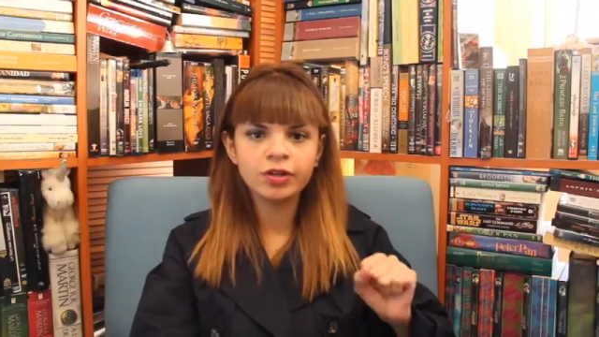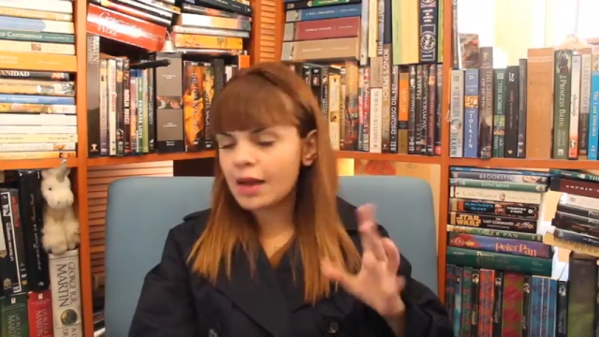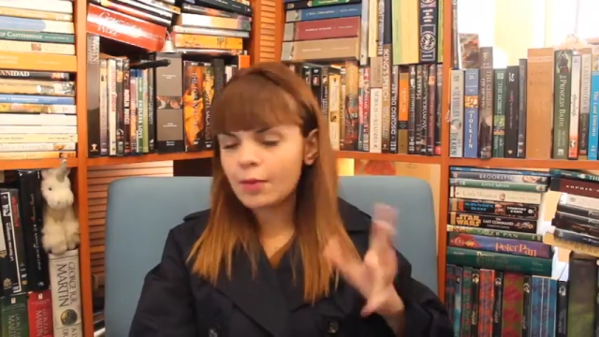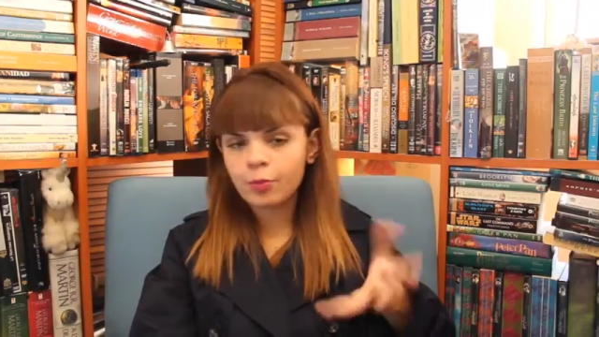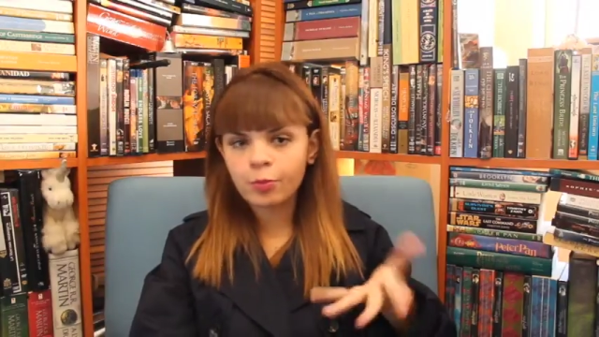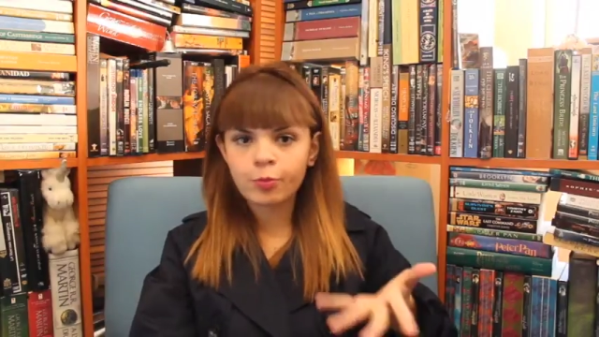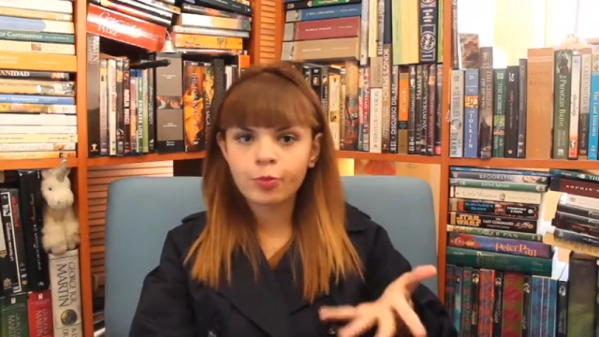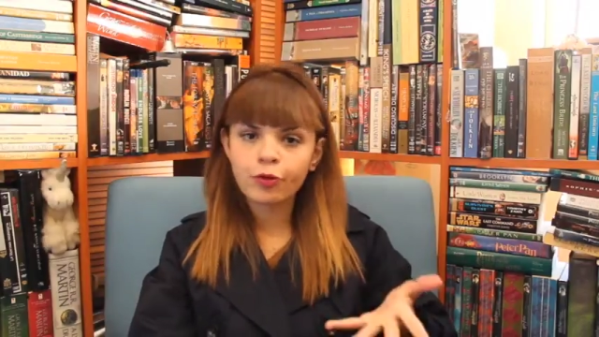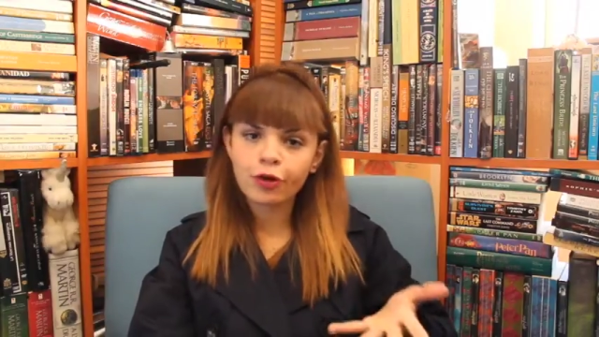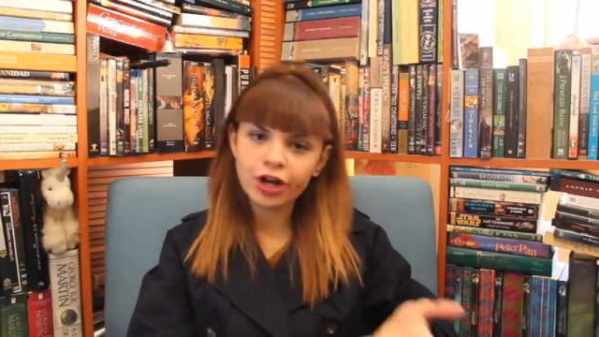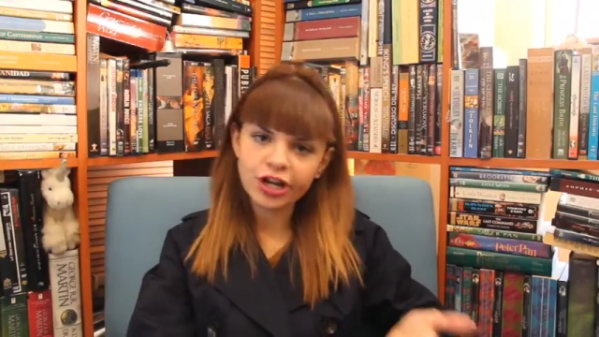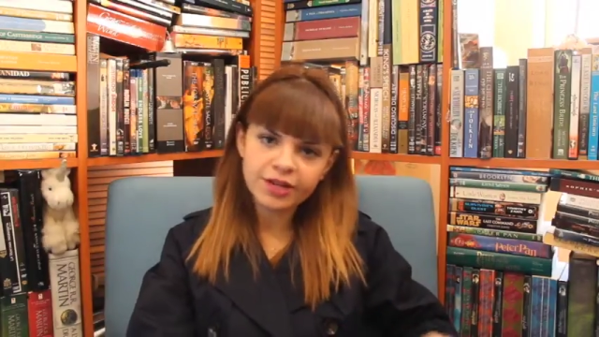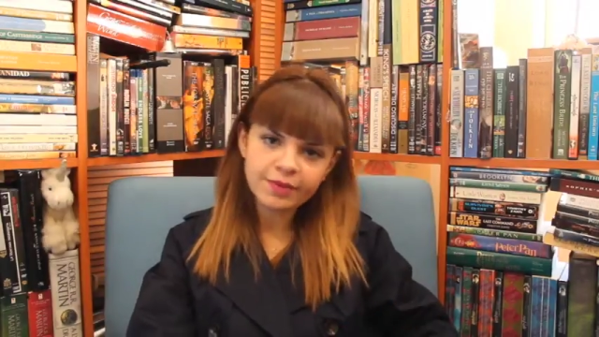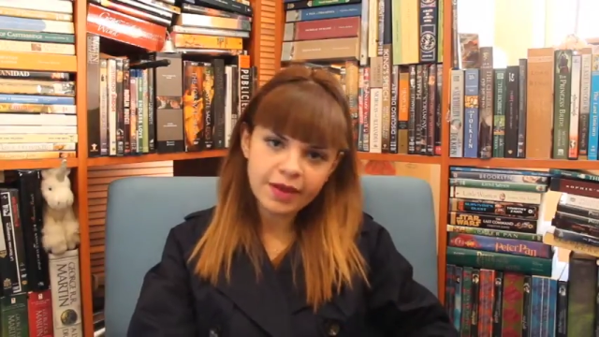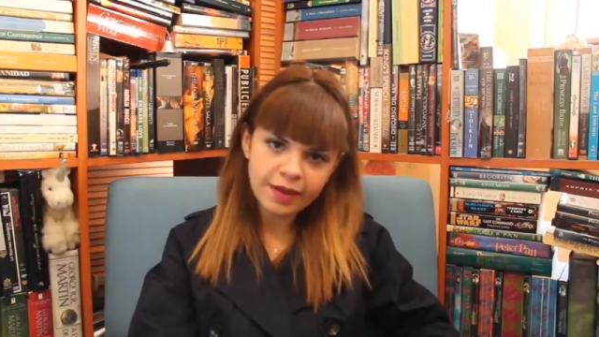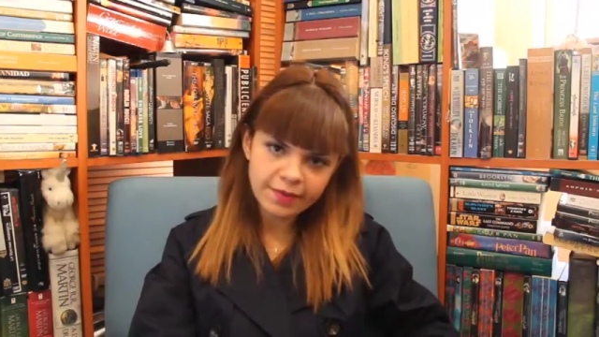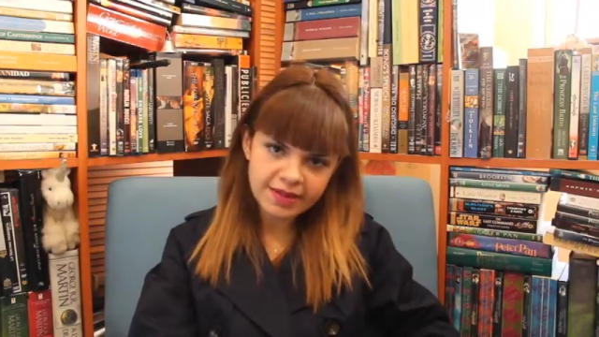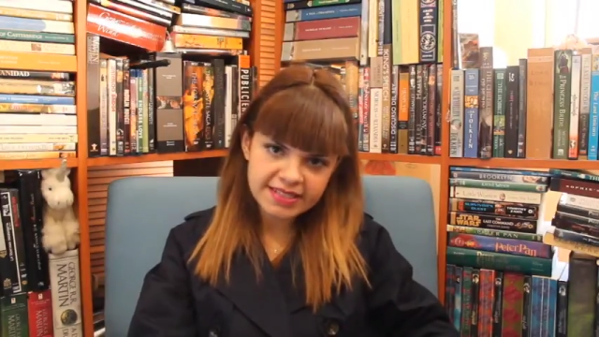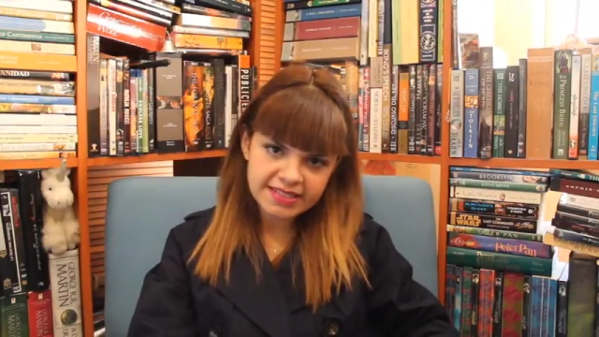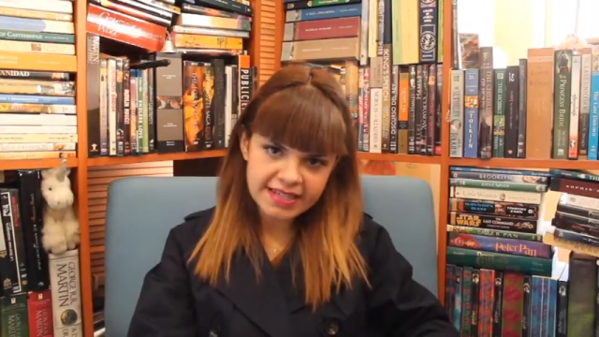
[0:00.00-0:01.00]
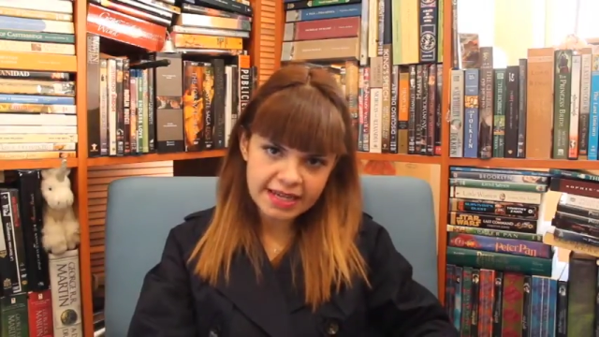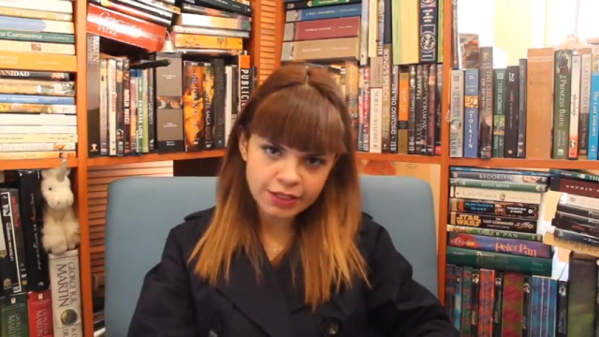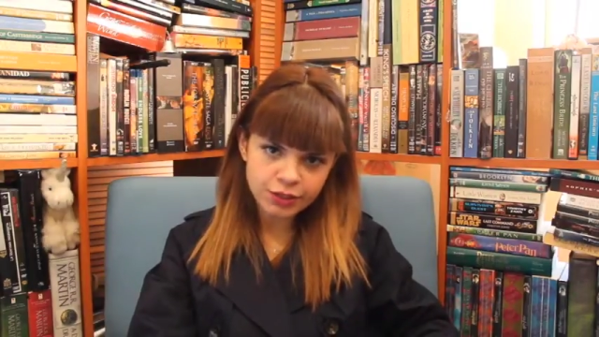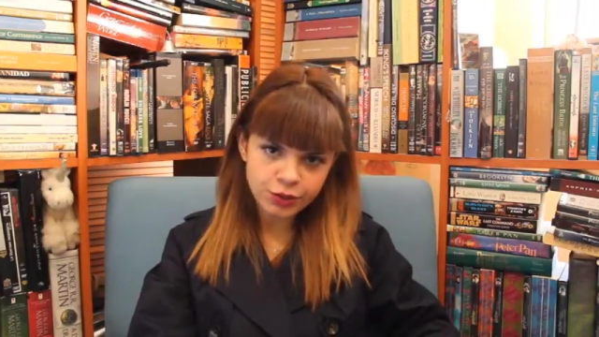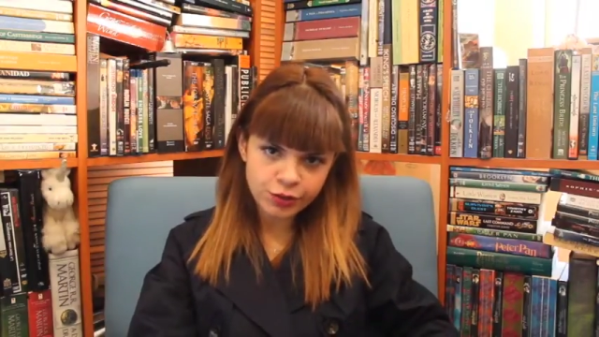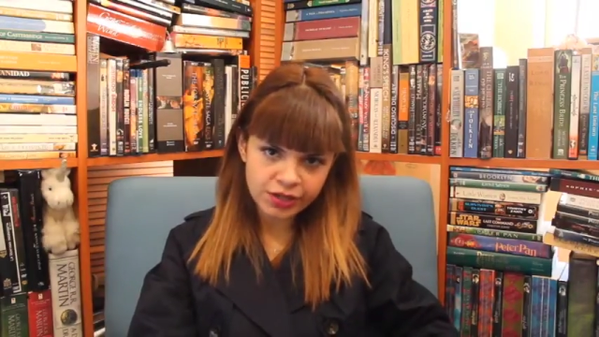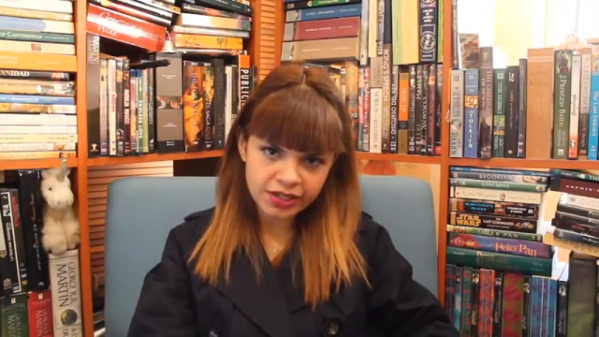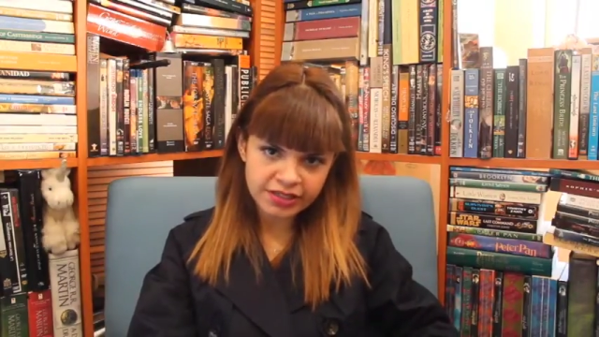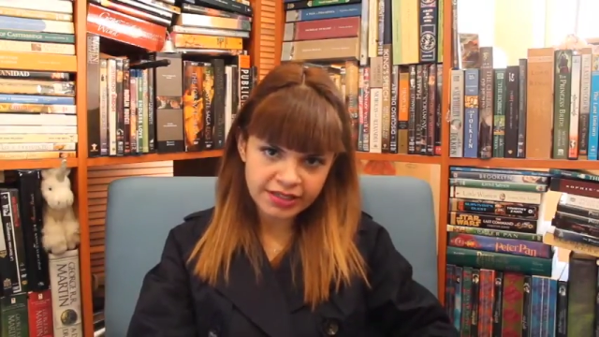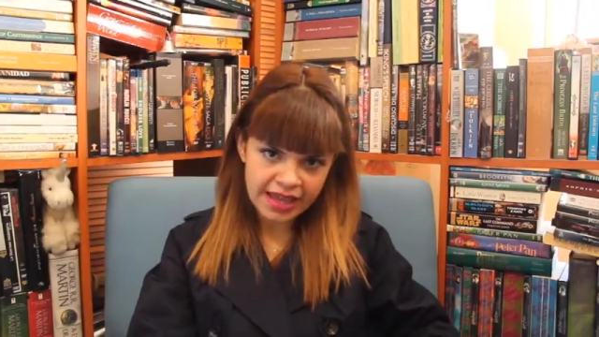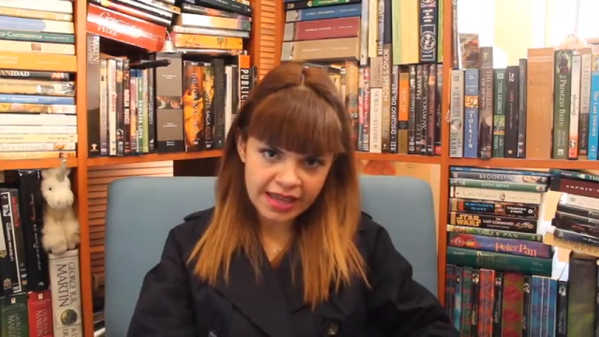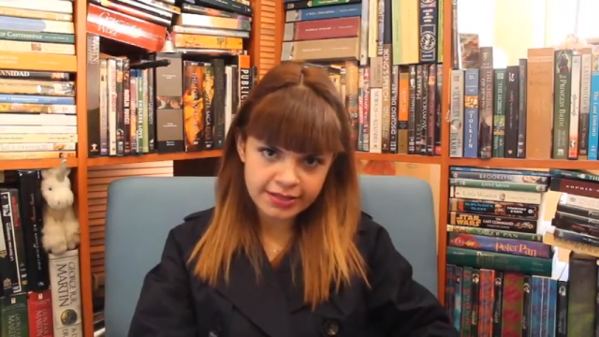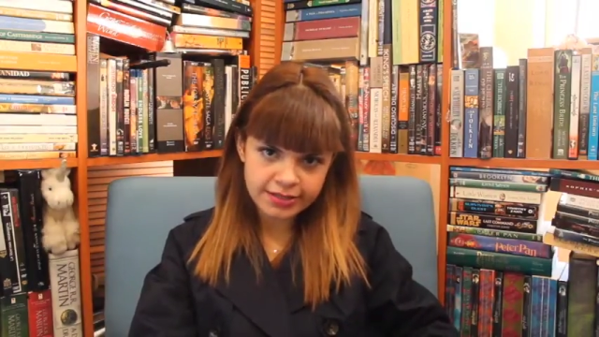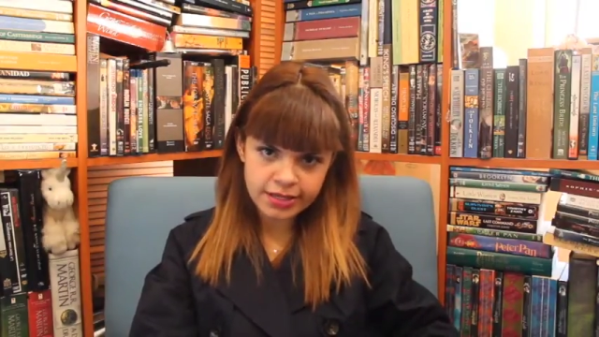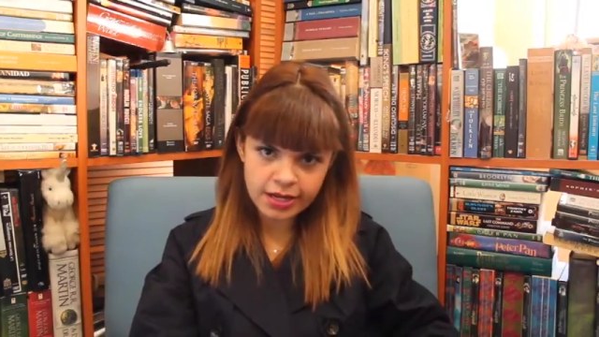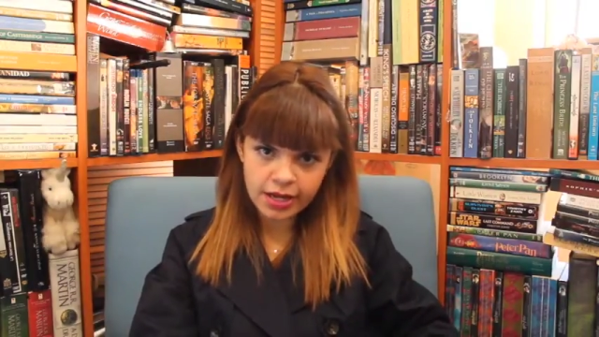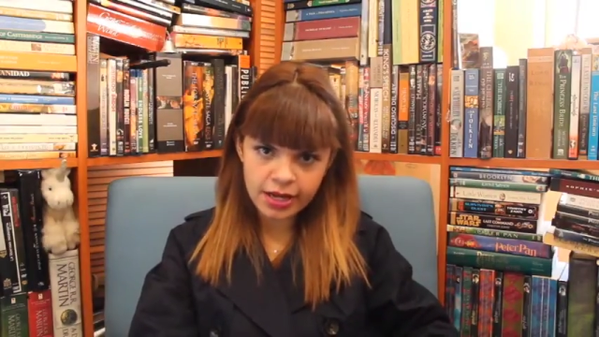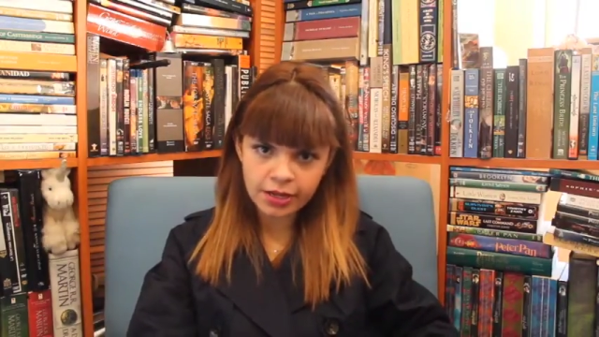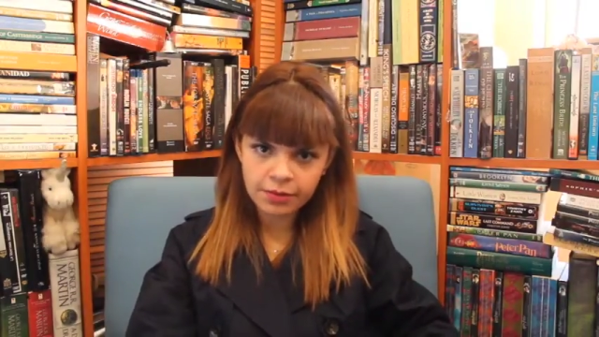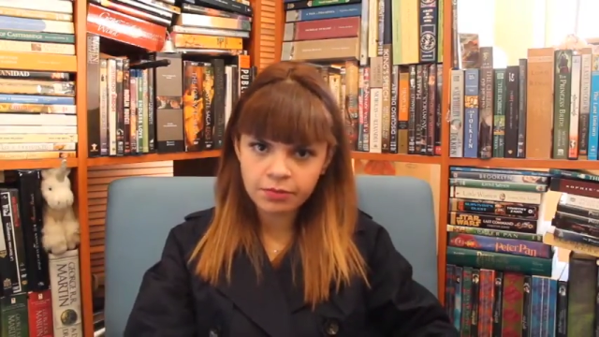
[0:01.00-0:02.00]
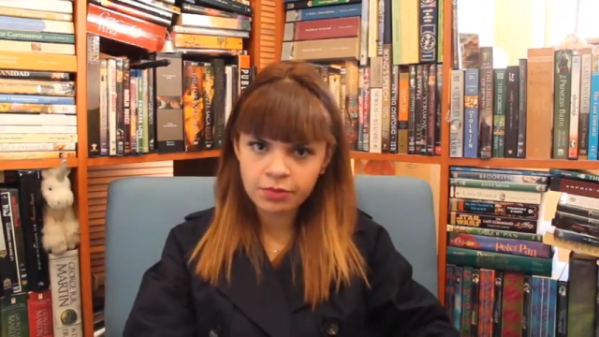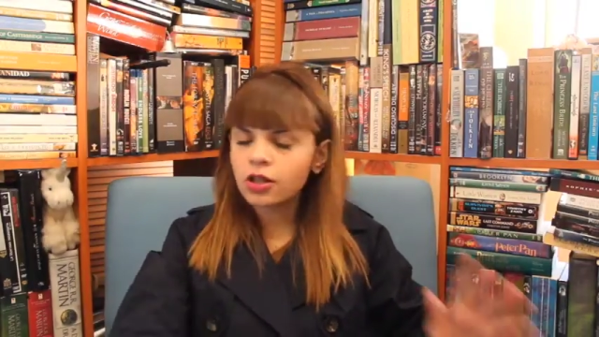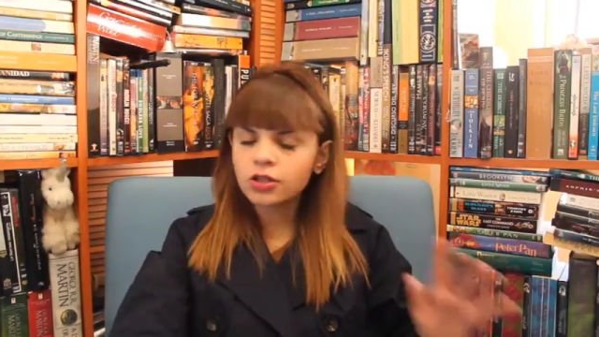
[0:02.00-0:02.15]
and Pretty Baby set during that time.